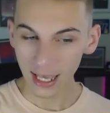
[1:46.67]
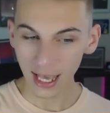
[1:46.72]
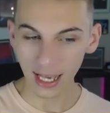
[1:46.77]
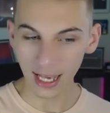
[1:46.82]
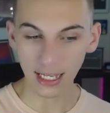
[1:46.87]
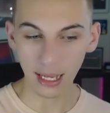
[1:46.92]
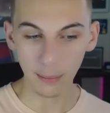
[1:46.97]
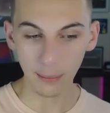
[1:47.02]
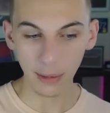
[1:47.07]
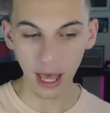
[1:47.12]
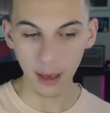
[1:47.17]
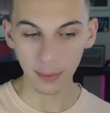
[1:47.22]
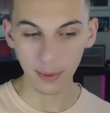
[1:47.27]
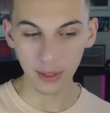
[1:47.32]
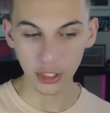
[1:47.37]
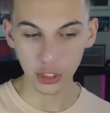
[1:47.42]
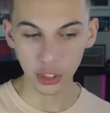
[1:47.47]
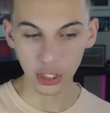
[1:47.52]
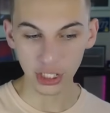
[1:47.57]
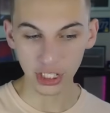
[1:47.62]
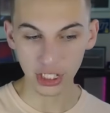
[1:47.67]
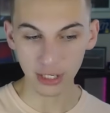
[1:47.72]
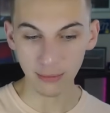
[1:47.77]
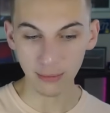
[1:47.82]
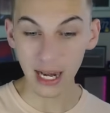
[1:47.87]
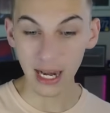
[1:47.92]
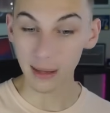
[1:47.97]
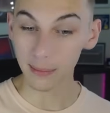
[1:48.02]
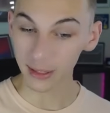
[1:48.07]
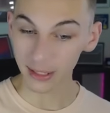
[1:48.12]
coming up in just a
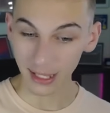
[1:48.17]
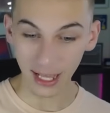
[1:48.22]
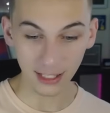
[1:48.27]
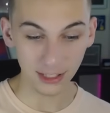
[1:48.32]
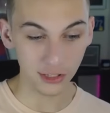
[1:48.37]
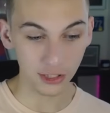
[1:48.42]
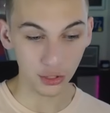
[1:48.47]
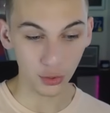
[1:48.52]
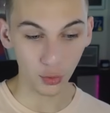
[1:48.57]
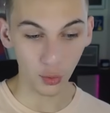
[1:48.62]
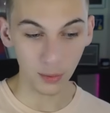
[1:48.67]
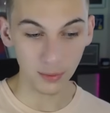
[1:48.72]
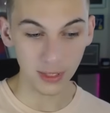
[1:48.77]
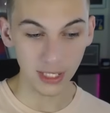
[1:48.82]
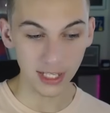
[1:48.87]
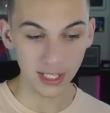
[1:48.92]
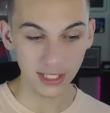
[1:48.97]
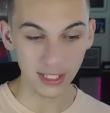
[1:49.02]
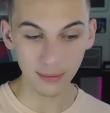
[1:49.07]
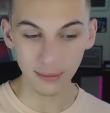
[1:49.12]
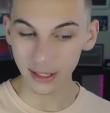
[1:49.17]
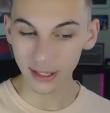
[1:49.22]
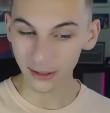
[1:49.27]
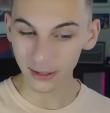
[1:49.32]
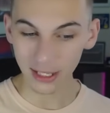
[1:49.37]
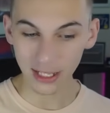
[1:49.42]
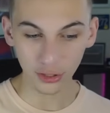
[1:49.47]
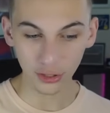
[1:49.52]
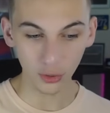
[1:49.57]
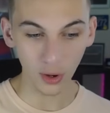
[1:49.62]
minute. But that's the storm system. There it
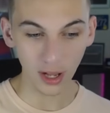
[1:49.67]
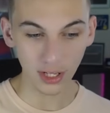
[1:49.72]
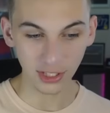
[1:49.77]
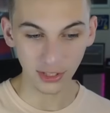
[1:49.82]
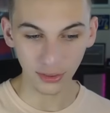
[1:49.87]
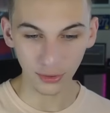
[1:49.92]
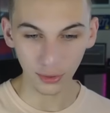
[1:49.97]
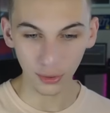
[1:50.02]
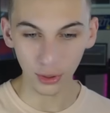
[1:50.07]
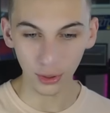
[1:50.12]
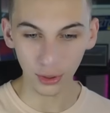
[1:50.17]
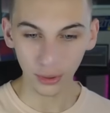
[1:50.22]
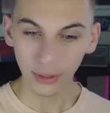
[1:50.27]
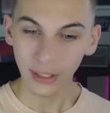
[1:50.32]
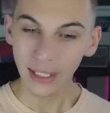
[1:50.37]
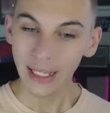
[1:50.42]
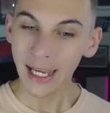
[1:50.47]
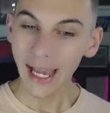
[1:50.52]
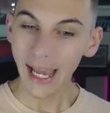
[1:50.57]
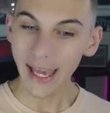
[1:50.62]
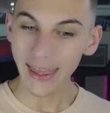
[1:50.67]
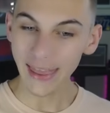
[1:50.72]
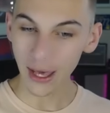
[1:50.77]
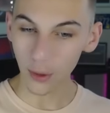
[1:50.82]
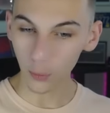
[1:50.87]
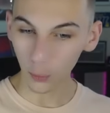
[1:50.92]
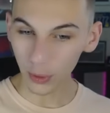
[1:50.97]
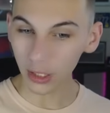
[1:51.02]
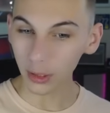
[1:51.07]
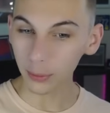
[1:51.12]
is crossing through. And that
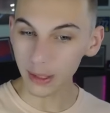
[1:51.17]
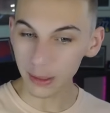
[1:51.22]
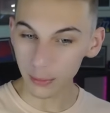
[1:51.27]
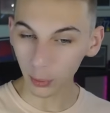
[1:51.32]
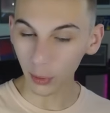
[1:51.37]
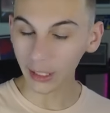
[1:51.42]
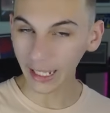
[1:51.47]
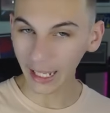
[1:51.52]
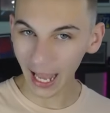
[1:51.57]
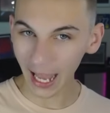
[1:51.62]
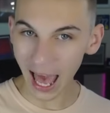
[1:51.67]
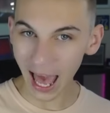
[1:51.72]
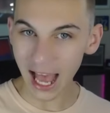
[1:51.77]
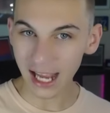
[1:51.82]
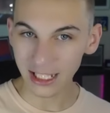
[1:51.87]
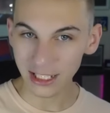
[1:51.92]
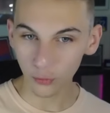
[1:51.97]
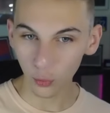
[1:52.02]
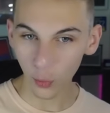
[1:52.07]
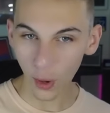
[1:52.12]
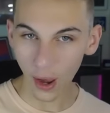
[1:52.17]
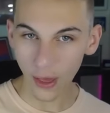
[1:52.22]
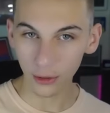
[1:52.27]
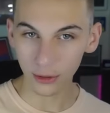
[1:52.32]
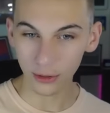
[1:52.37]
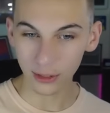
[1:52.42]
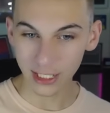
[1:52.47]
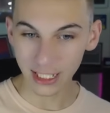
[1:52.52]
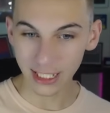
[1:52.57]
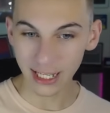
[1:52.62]
will be bringing active weather
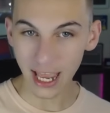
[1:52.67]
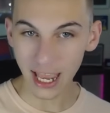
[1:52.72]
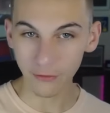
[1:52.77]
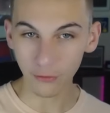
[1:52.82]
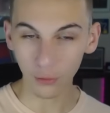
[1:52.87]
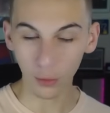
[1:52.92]
today for